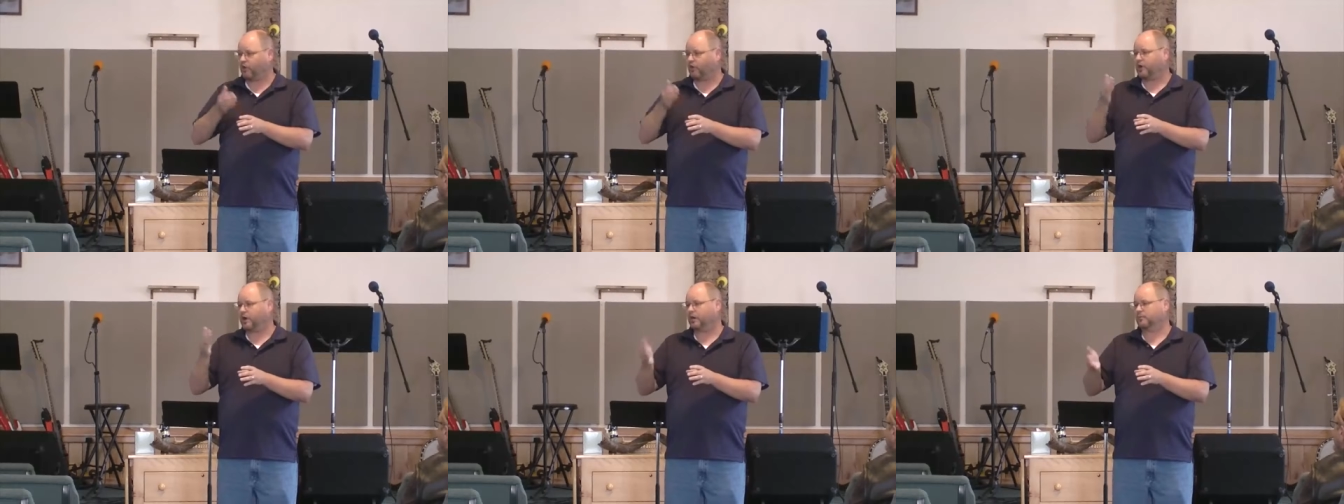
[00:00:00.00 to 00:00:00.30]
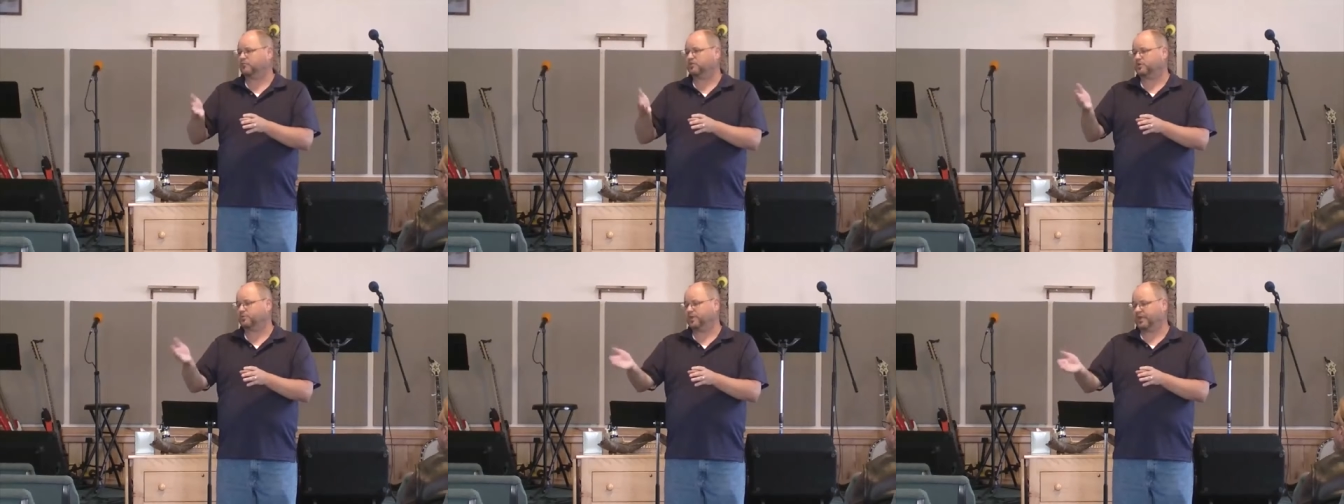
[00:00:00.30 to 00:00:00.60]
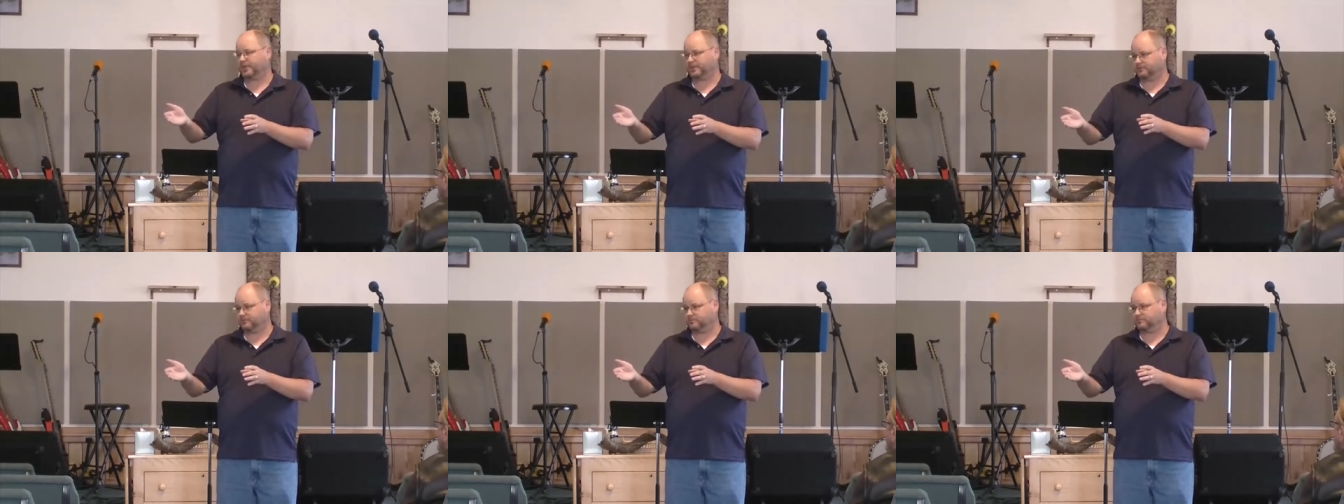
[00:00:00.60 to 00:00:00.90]
will come to
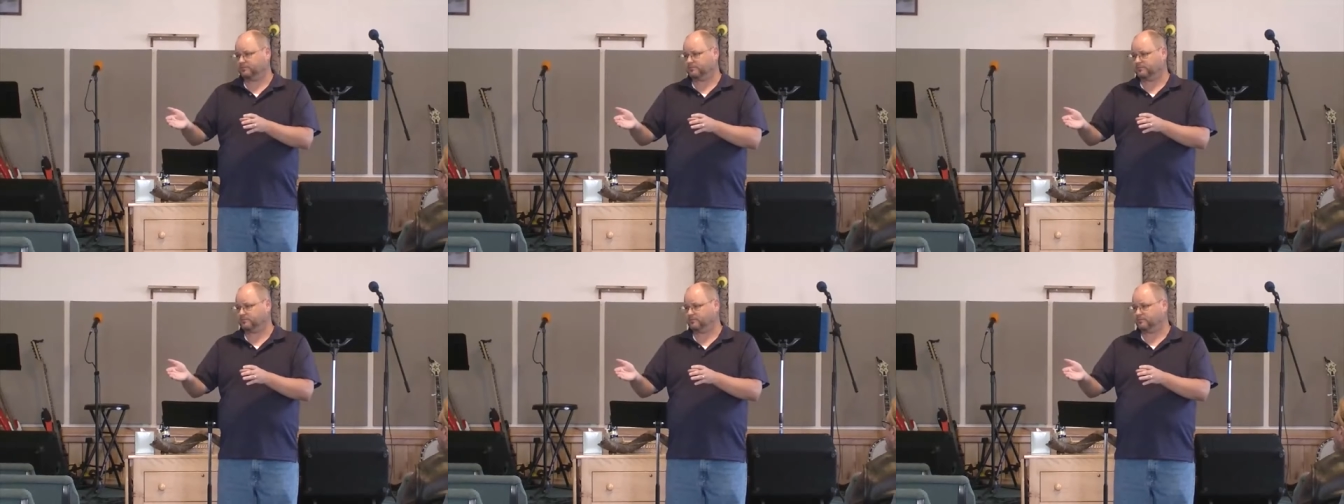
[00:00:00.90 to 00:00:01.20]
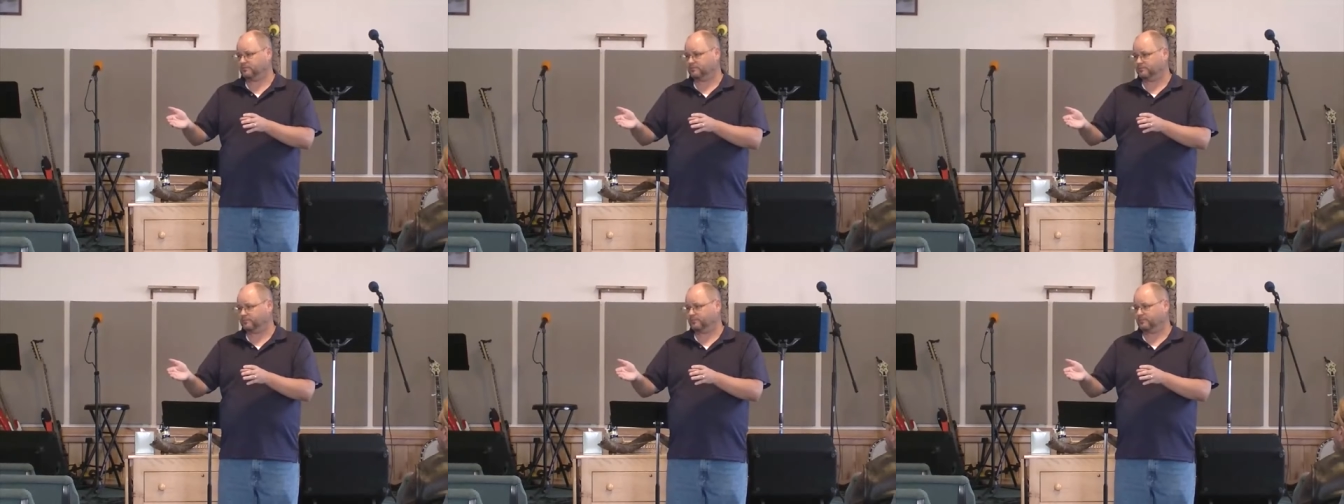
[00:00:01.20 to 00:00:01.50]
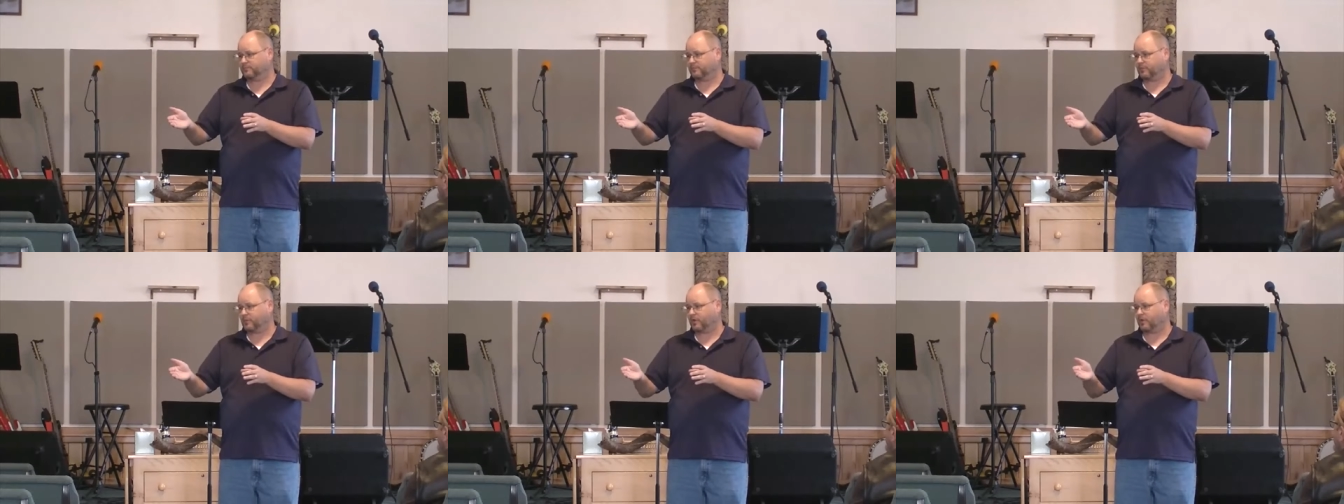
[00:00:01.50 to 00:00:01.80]
be.
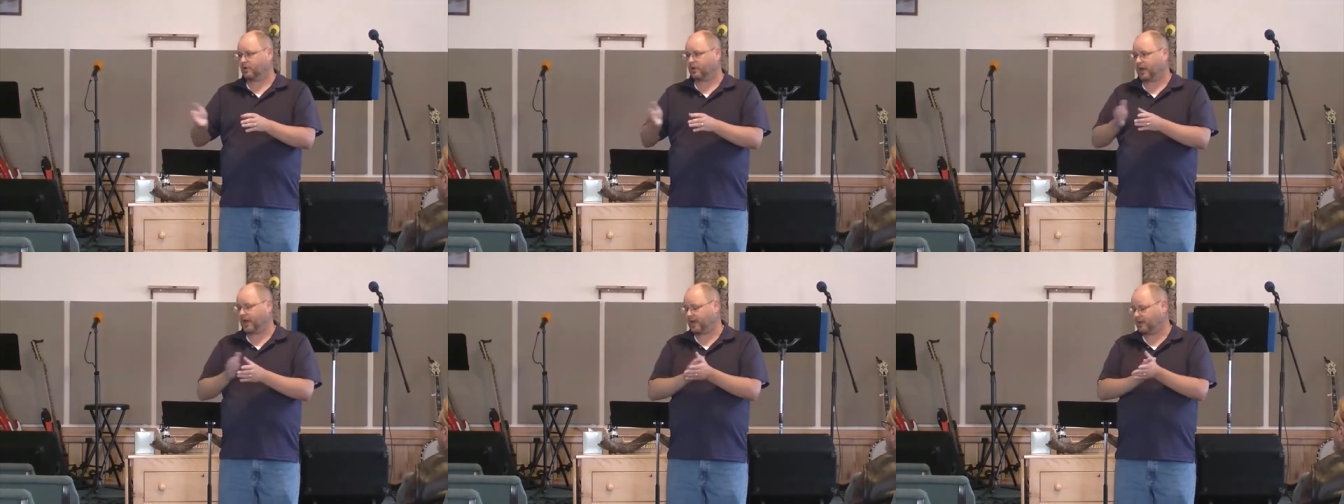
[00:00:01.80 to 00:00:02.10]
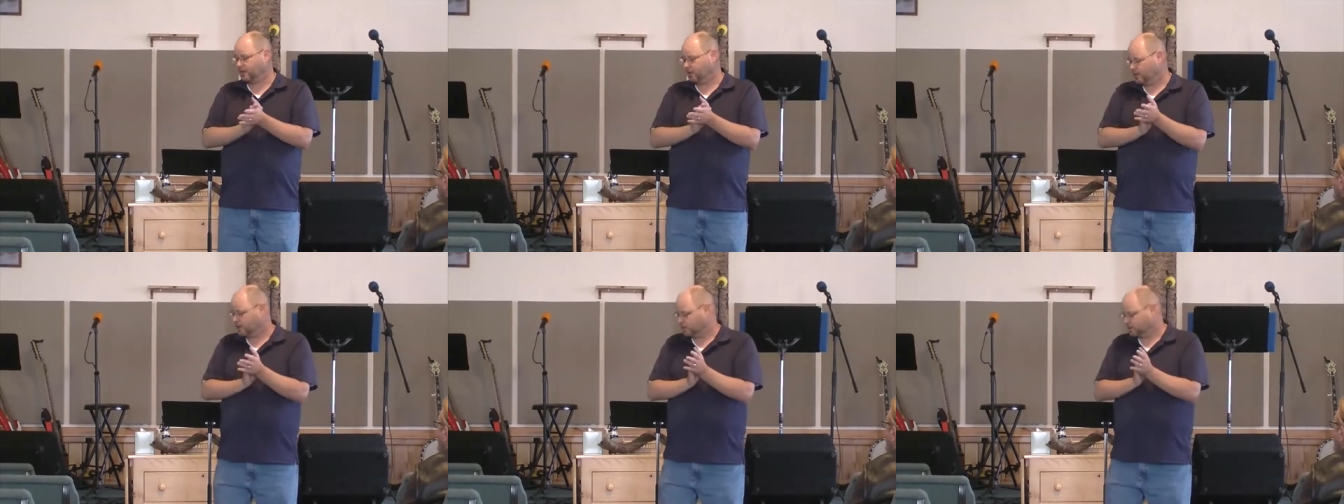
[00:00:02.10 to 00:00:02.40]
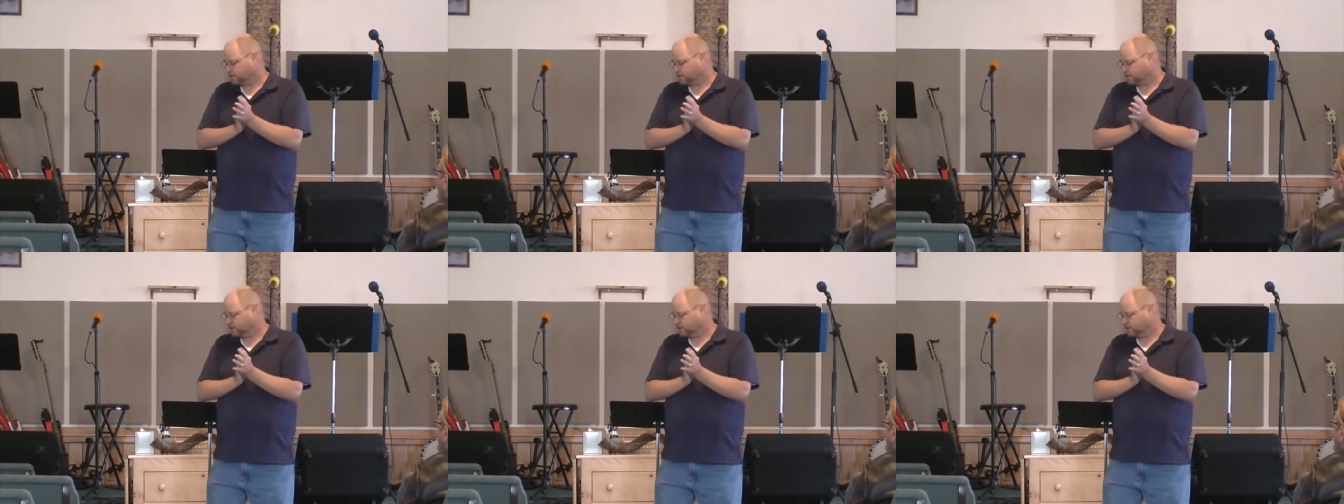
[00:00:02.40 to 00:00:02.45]
Okay?